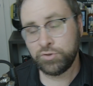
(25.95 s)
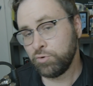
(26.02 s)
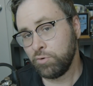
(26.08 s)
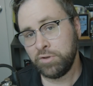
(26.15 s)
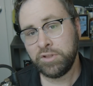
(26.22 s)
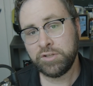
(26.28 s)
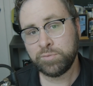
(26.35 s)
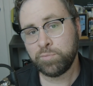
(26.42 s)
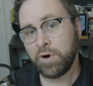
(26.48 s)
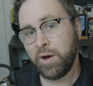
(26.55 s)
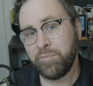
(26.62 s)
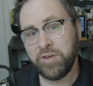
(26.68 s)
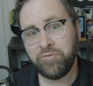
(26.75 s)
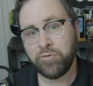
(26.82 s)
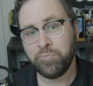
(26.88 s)
Doing this brought
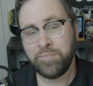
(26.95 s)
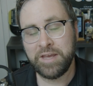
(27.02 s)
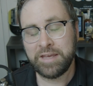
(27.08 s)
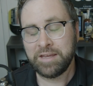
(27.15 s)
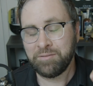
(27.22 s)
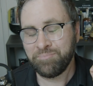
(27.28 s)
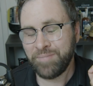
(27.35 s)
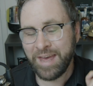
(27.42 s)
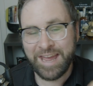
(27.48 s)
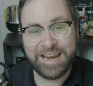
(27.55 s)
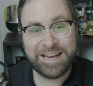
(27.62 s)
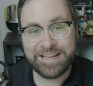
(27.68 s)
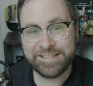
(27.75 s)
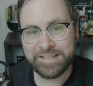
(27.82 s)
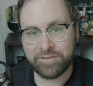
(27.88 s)
me from making
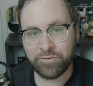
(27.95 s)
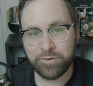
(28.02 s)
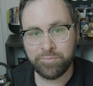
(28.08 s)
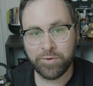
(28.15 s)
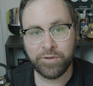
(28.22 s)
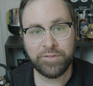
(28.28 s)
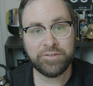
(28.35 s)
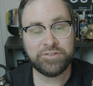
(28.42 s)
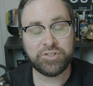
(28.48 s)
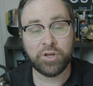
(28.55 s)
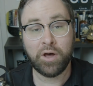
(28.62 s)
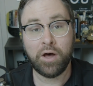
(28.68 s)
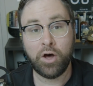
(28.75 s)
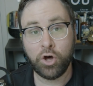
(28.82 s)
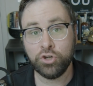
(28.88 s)
pennies every month to
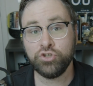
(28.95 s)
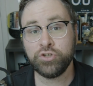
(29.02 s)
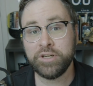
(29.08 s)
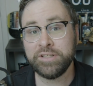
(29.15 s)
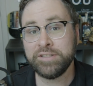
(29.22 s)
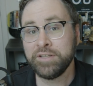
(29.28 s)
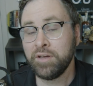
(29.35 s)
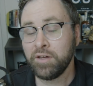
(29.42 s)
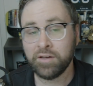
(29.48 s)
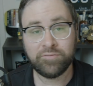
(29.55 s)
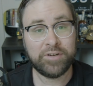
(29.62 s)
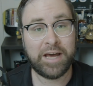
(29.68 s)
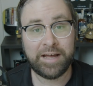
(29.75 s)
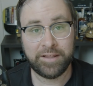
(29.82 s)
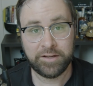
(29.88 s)
hundreds of
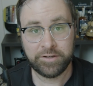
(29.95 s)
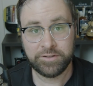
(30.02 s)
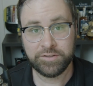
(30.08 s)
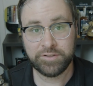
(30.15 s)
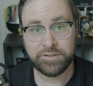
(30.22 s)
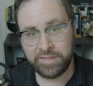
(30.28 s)
dollars.